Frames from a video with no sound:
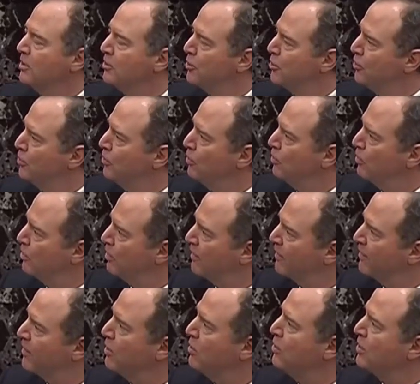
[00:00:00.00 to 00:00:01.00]
to
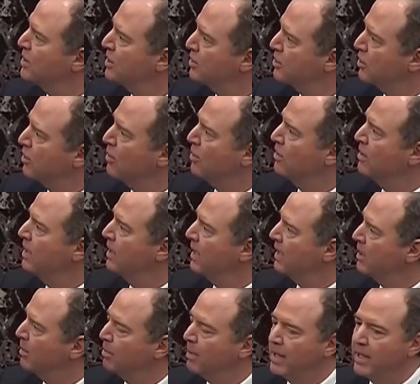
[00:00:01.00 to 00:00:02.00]
refuse to turn a
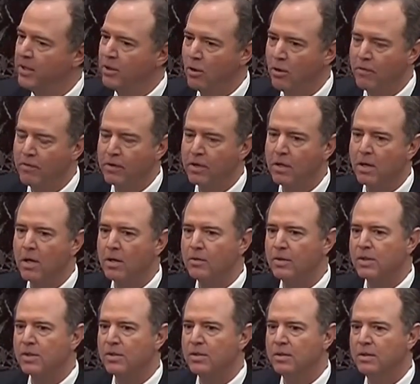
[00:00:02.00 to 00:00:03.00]
complaint over to
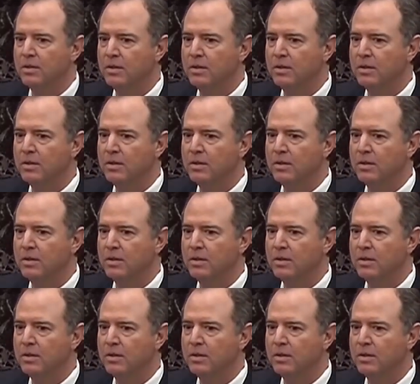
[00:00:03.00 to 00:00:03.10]
Congress.